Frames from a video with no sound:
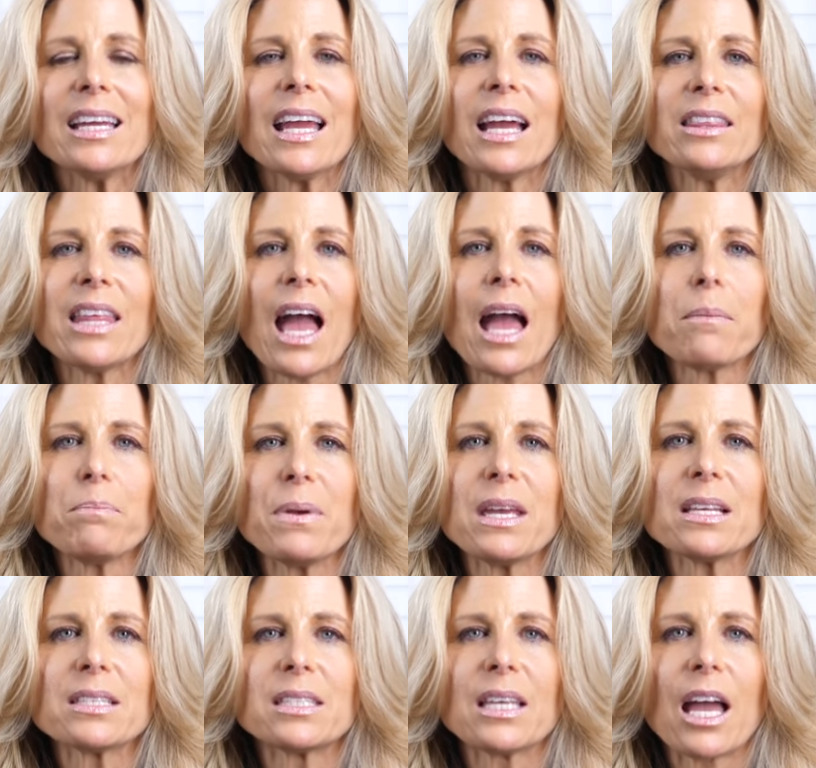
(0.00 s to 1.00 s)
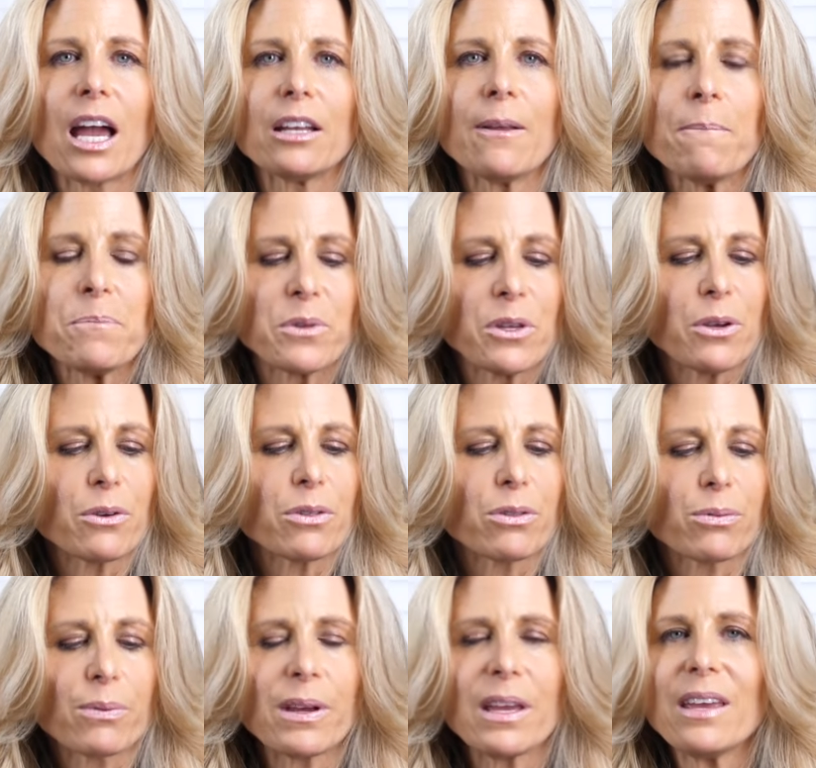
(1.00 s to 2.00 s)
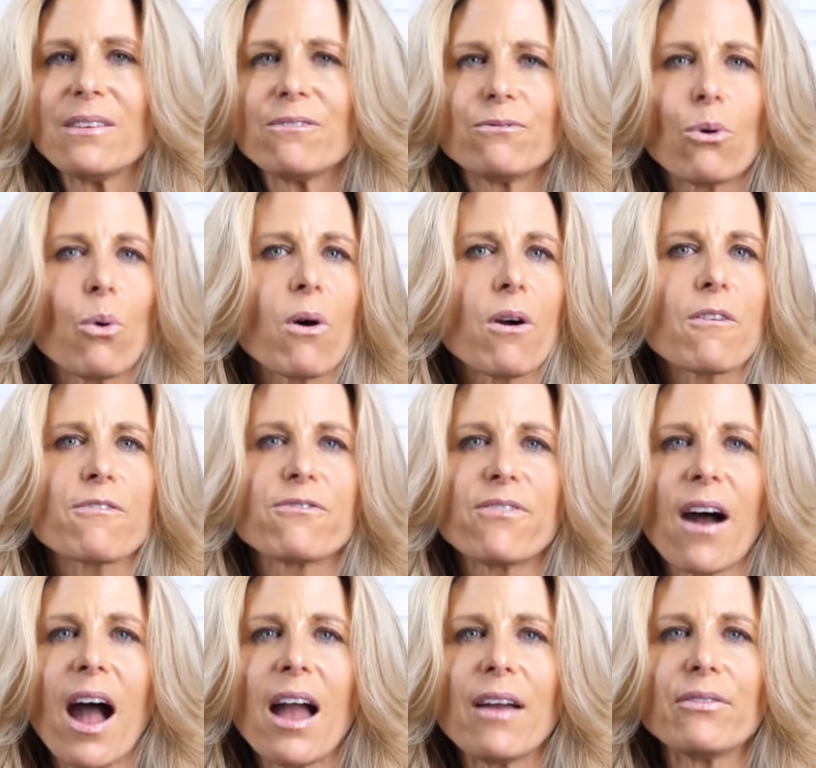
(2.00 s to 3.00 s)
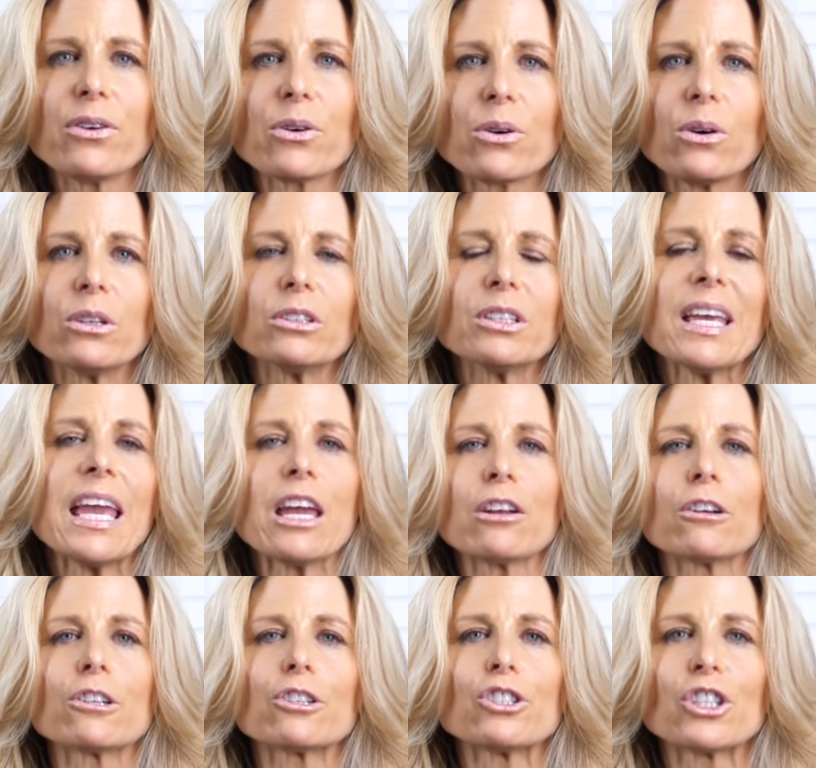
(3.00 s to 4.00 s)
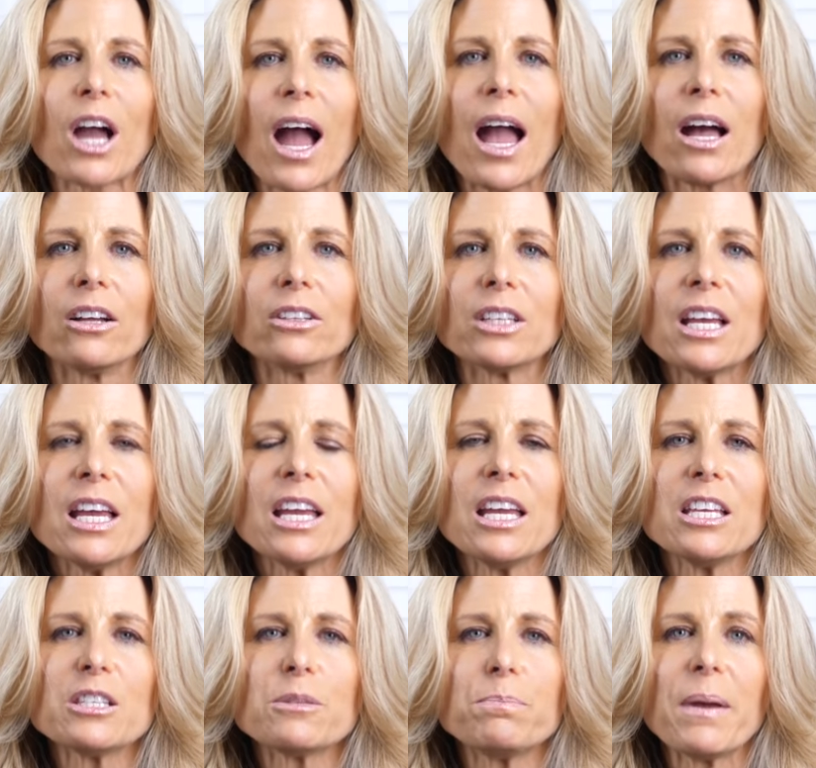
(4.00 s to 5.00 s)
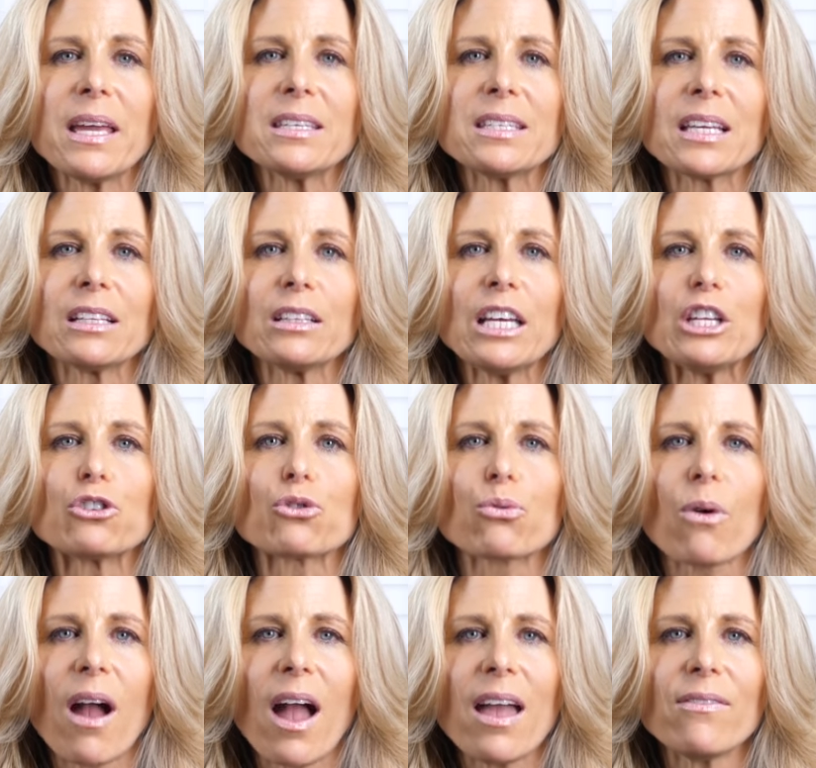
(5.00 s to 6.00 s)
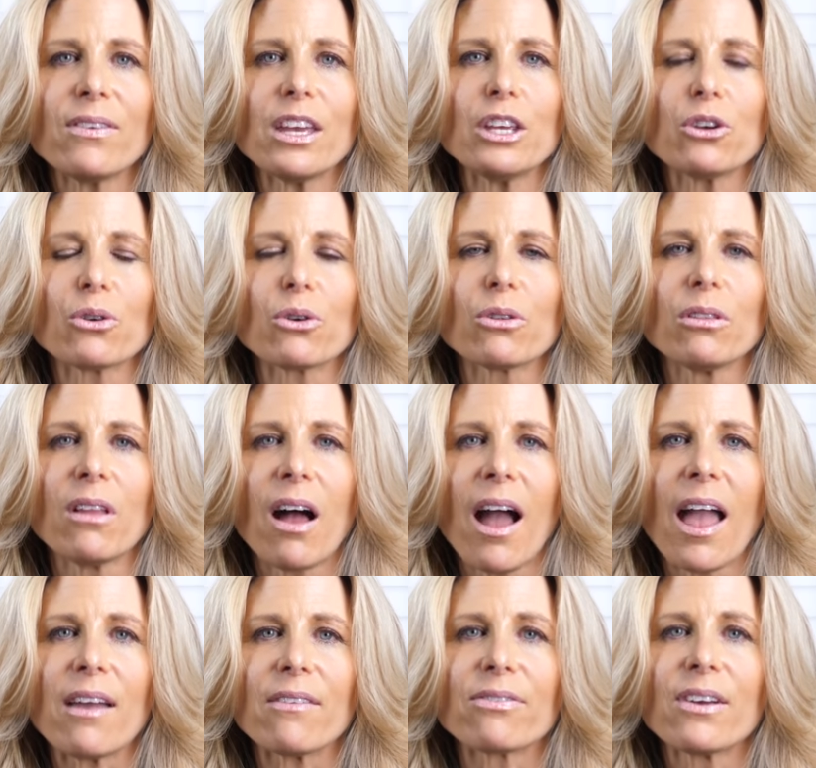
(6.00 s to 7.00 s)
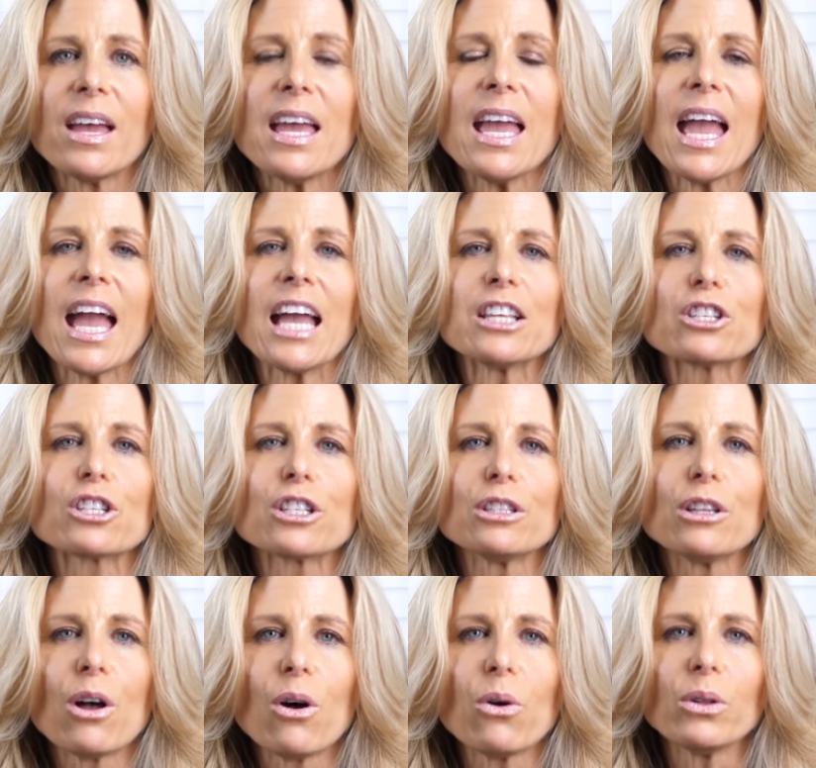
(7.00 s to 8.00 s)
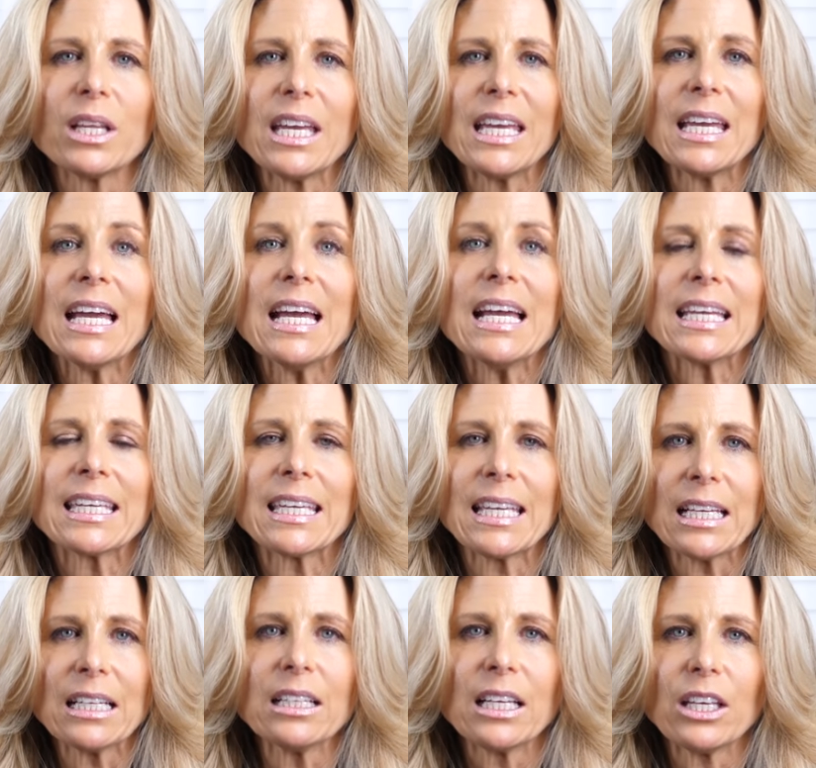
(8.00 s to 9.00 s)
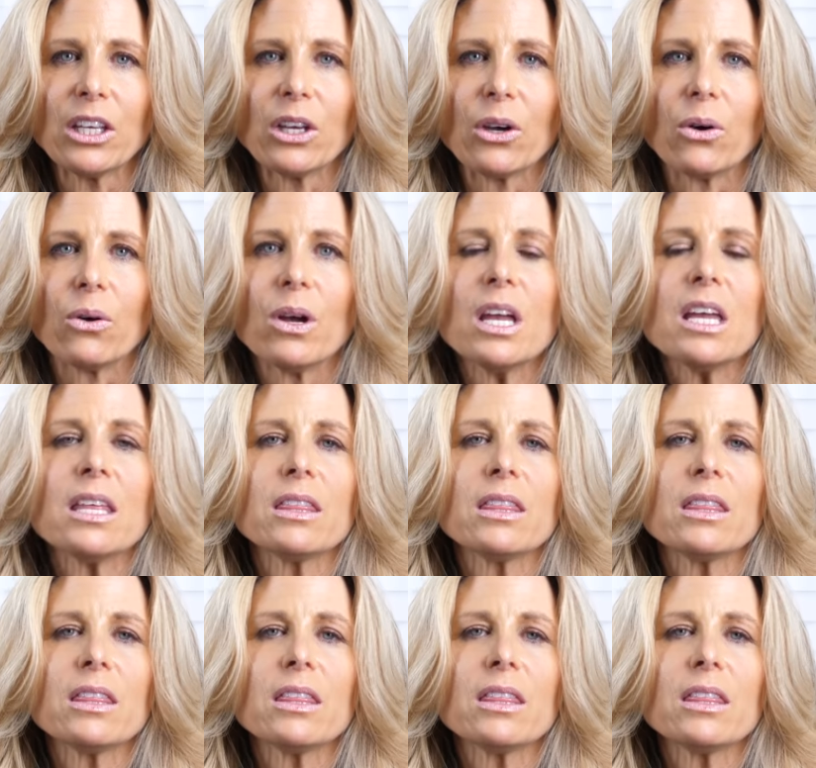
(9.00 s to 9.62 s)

And that being said, your 3-, 4-, 5-year-old inner child is basically driving your life and slowly killing you.